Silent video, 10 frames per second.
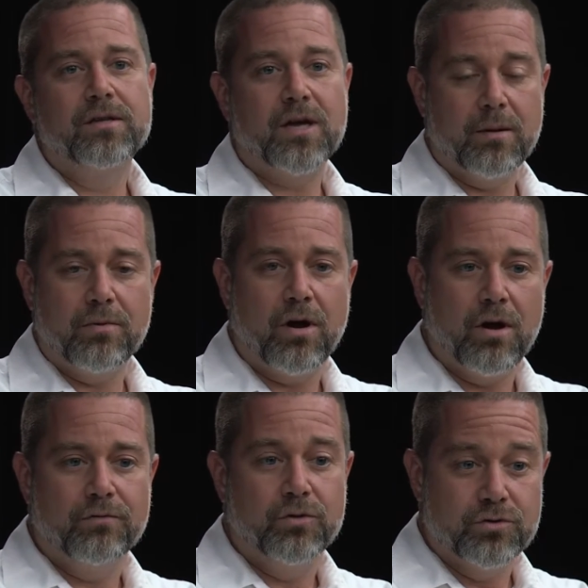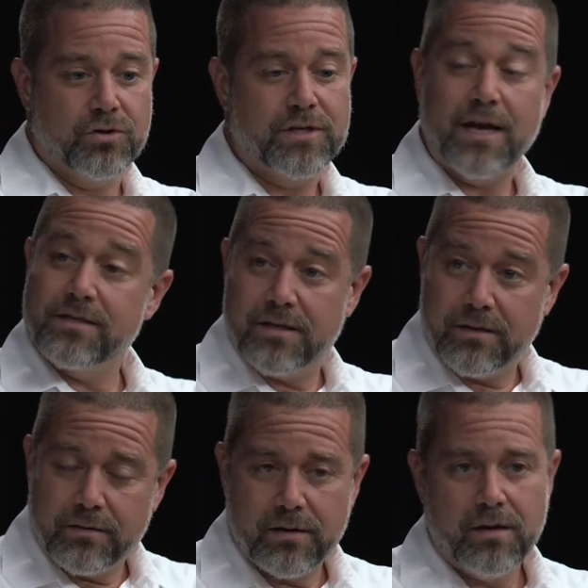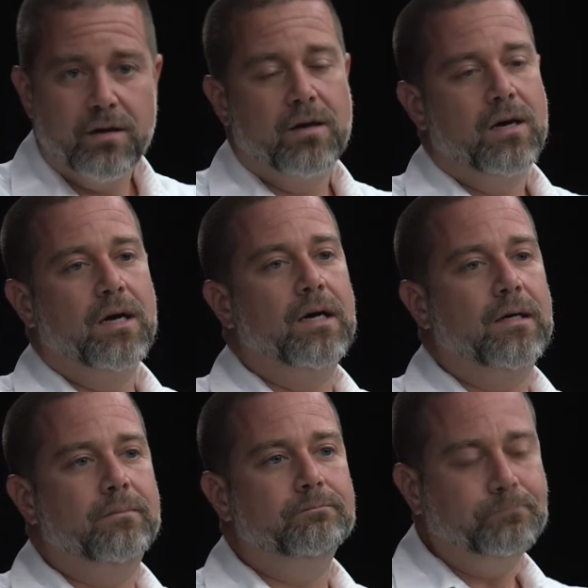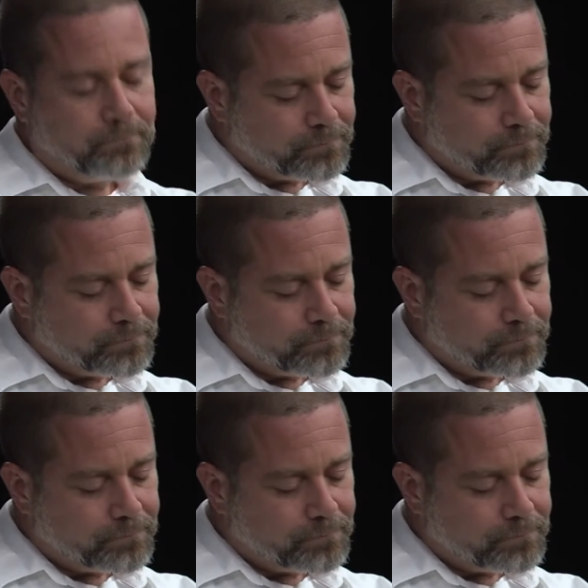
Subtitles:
type of user testing. And